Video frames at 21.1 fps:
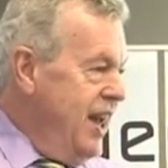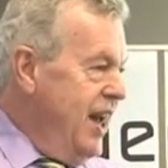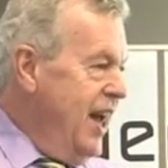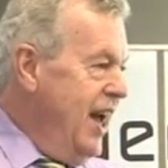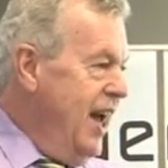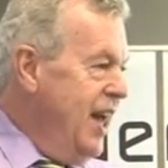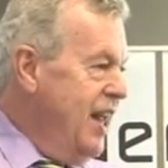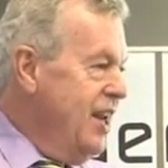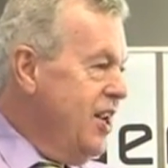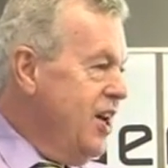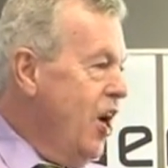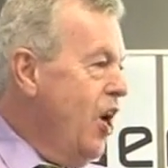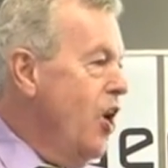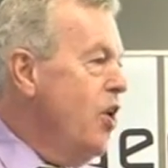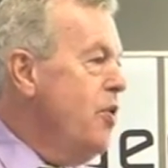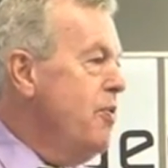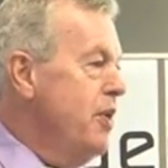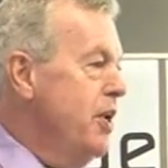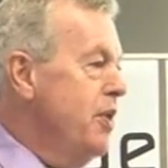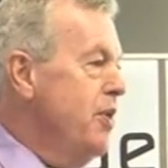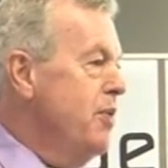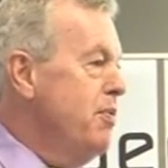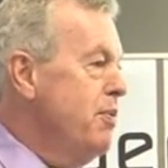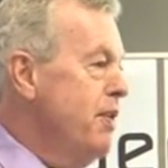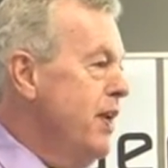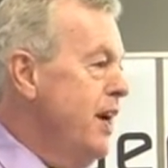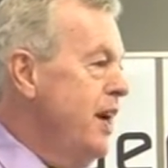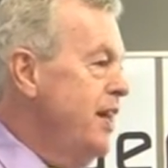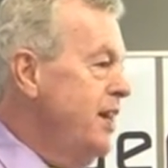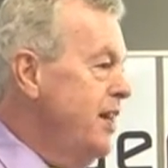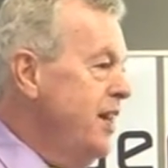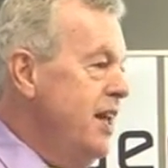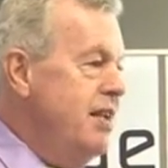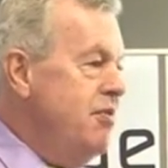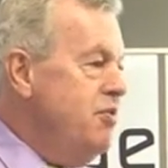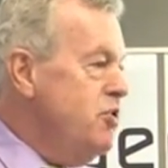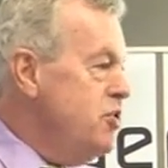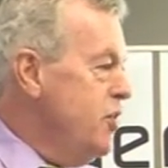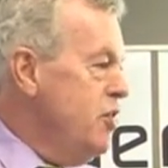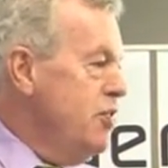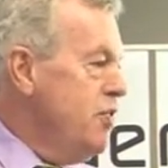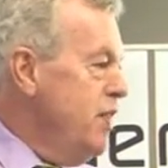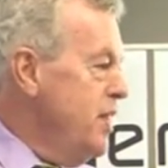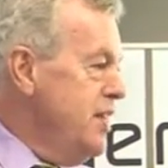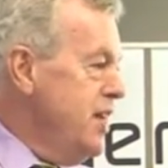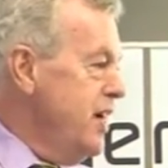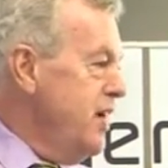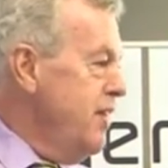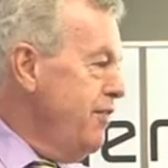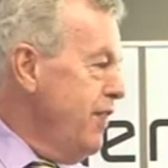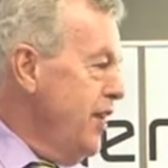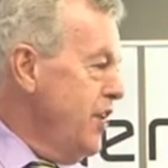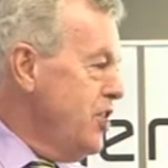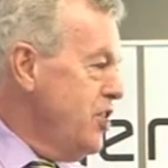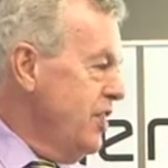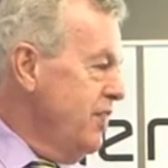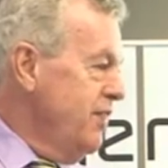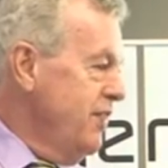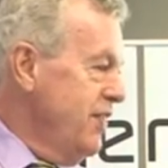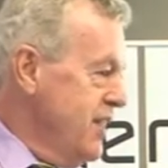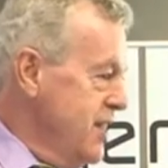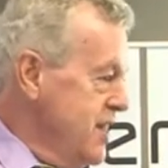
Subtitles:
And wholemeal bread then sort of went out of fashion,